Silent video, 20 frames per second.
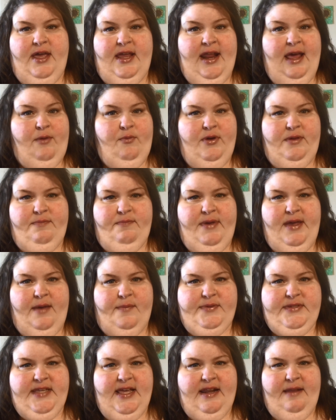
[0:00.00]
and I wouldn't be
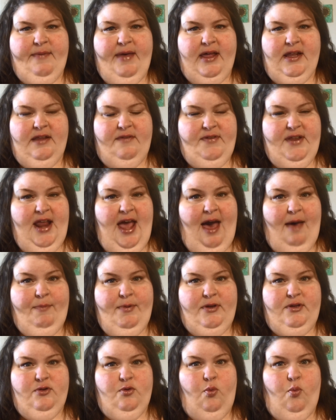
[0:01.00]
upset about if it
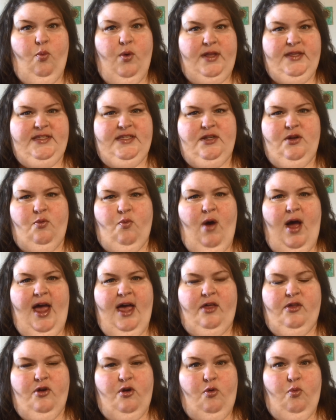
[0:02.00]
happened once in a
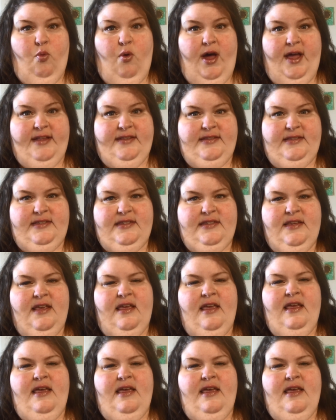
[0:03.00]
while or once.